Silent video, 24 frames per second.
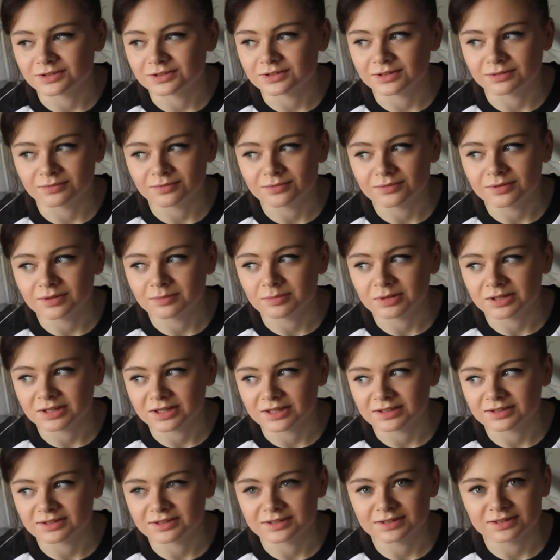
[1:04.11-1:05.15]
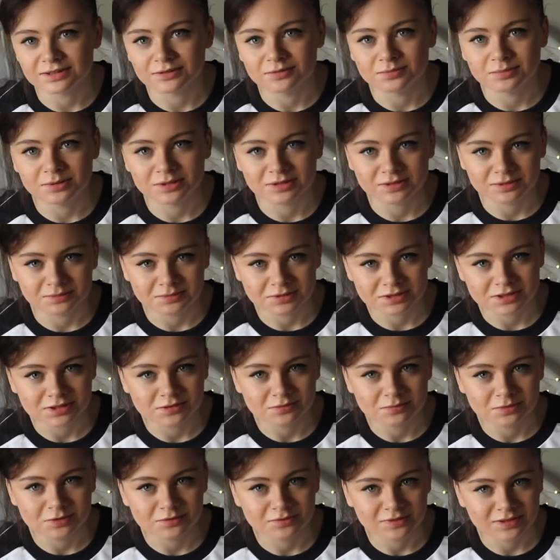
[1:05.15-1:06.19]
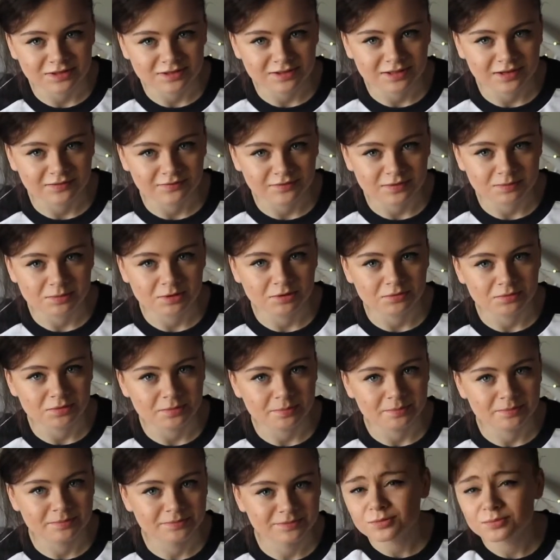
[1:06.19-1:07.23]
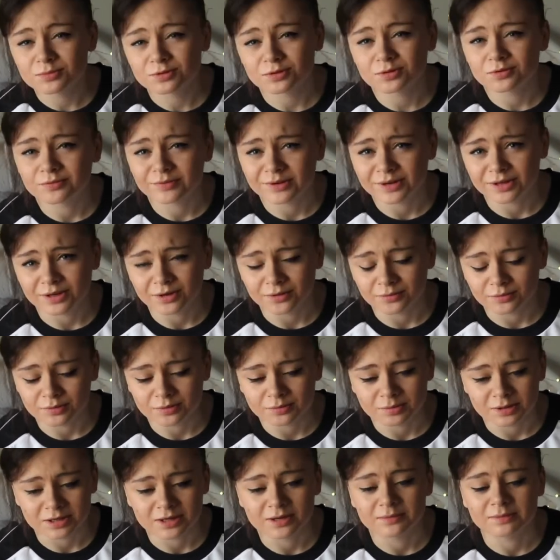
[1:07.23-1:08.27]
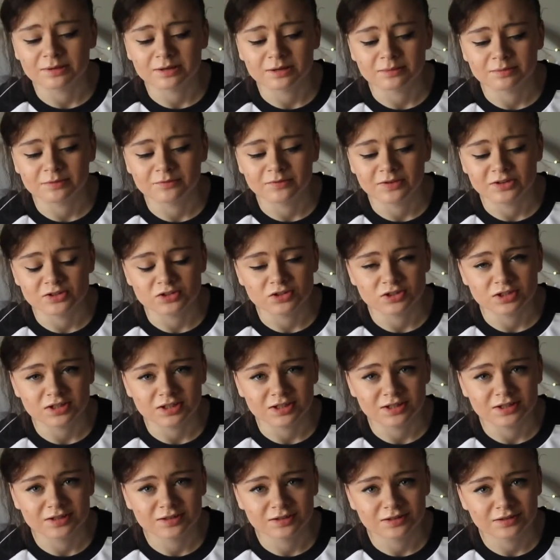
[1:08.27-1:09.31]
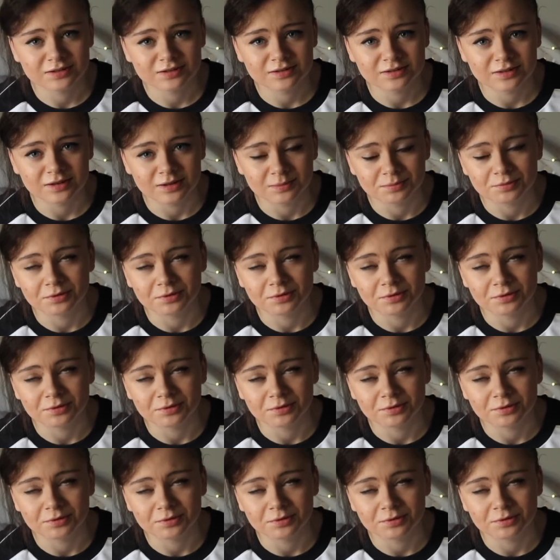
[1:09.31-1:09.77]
just they're all at my dad's still because I'm still moving stuff in my room. Room tour video will be coming up eventually, I